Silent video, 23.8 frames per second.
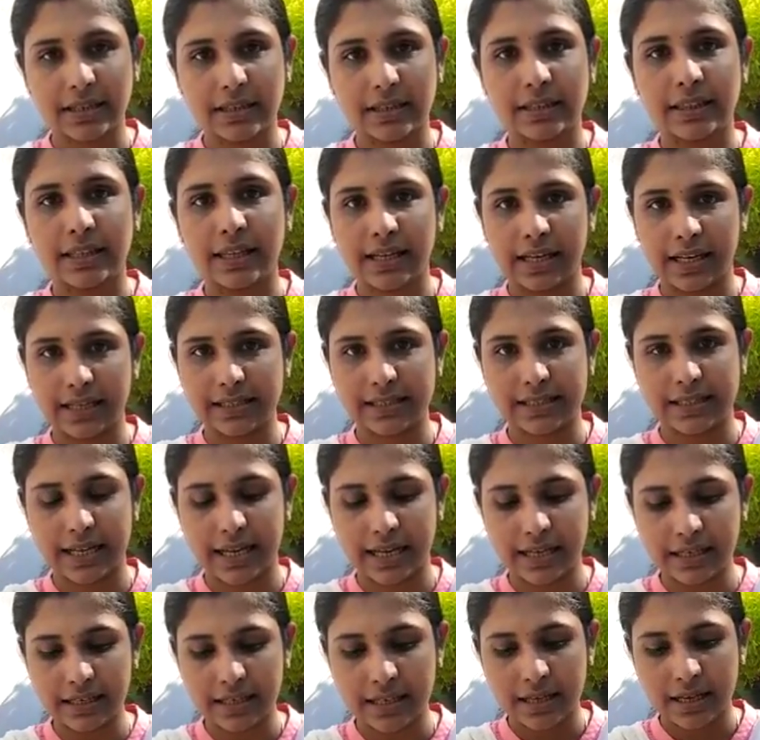In the next
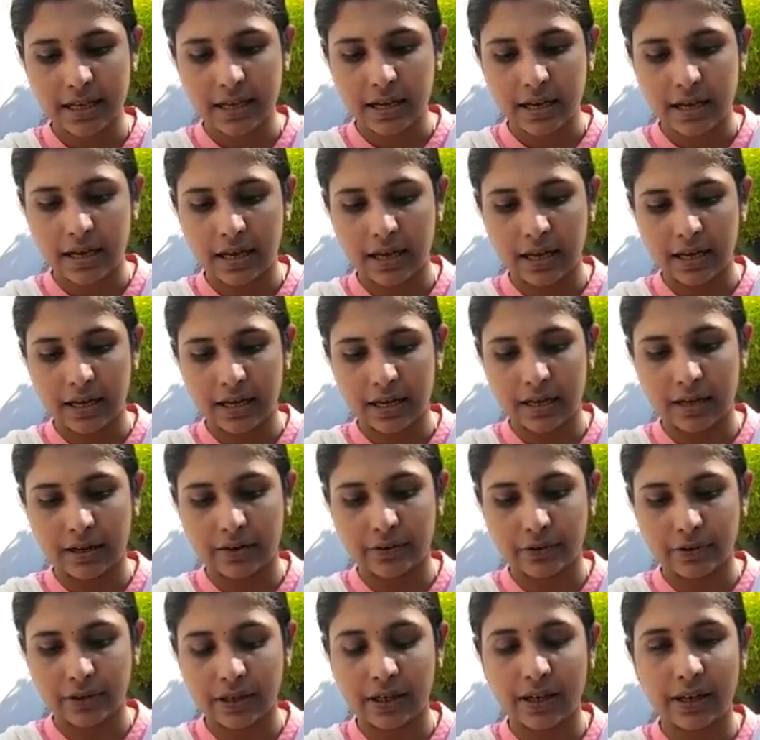line, uh,
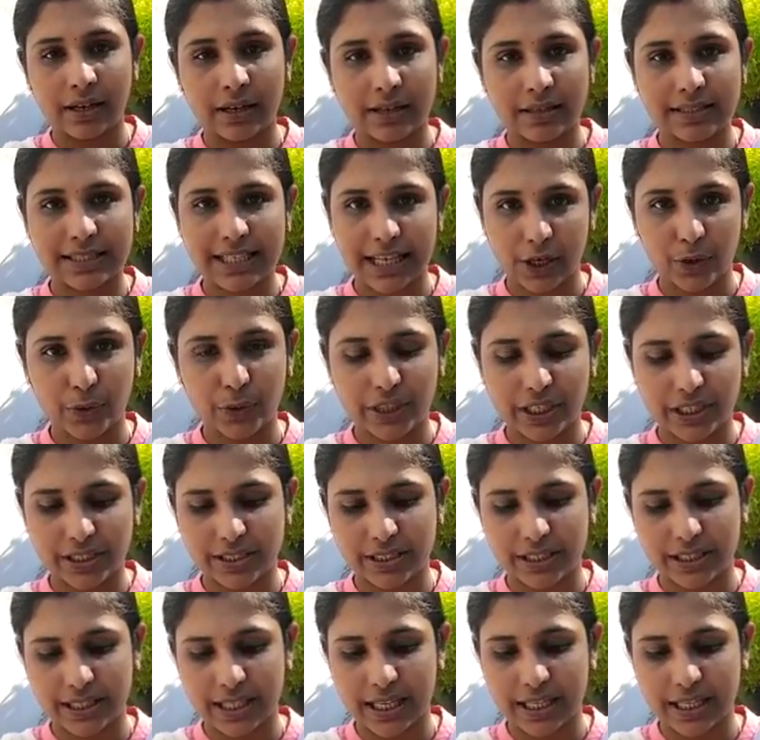uh, salutation.